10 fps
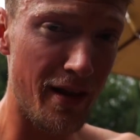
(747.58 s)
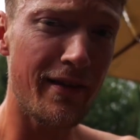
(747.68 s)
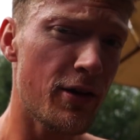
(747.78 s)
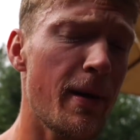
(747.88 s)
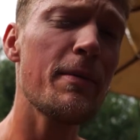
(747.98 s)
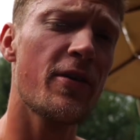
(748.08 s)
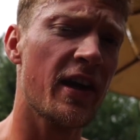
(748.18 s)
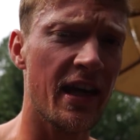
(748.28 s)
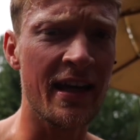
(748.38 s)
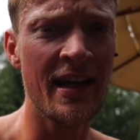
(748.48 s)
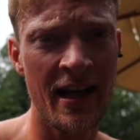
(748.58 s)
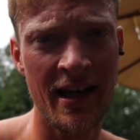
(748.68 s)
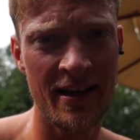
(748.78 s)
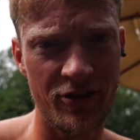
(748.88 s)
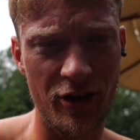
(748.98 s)
Now you may be thinking,
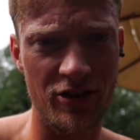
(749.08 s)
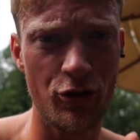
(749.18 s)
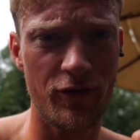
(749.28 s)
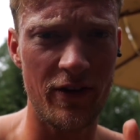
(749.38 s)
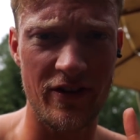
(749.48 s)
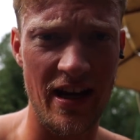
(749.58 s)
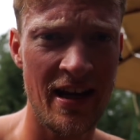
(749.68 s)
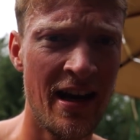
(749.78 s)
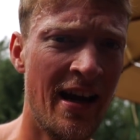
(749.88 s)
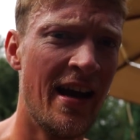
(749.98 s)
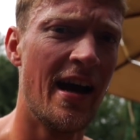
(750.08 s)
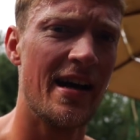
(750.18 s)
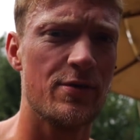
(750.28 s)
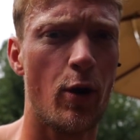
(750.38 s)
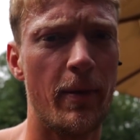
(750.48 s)
doing a 250
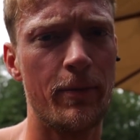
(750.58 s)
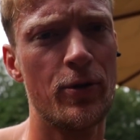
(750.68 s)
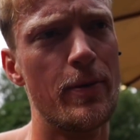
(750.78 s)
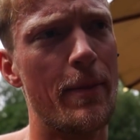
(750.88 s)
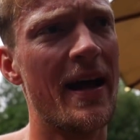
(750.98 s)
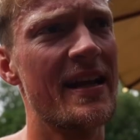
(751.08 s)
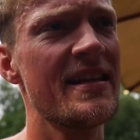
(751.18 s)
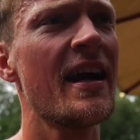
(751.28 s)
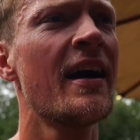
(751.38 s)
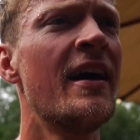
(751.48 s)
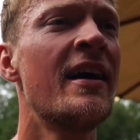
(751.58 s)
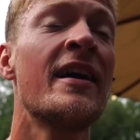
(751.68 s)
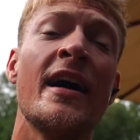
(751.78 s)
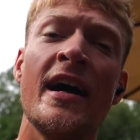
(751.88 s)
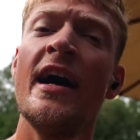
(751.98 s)
as a warm-up would be a bad idea,
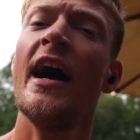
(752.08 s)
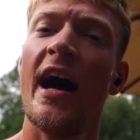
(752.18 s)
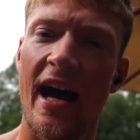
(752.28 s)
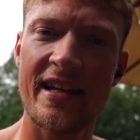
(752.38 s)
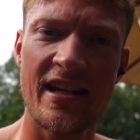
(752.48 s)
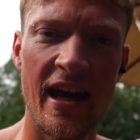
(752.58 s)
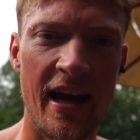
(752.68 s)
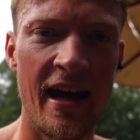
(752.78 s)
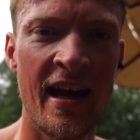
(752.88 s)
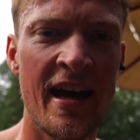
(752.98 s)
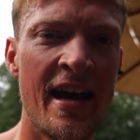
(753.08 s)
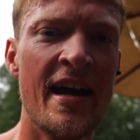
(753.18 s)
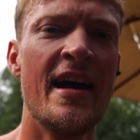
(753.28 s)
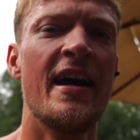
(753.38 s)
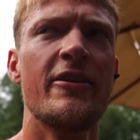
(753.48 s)
and
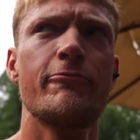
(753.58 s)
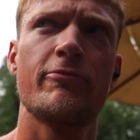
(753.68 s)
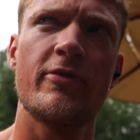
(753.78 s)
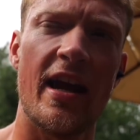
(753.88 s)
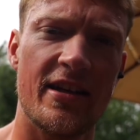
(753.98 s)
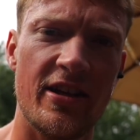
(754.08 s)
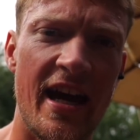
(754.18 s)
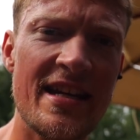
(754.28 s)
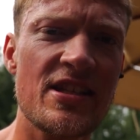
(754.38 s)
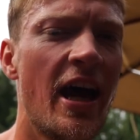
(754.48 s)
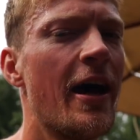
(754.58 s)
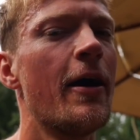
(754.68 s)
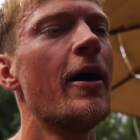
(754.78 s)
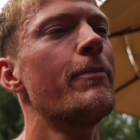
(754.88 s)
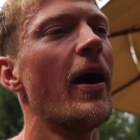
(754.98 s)
technically it is,
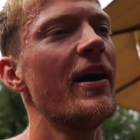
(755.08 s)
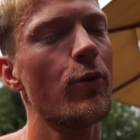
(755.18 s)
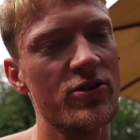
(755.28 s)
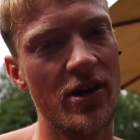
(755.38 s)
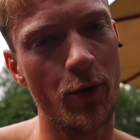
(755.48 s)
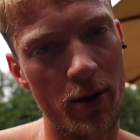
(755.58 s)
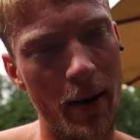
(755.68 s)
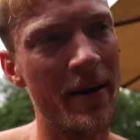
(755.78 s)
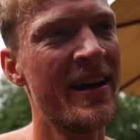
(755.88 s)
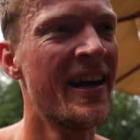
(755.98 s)
but it wasn't a warm-up.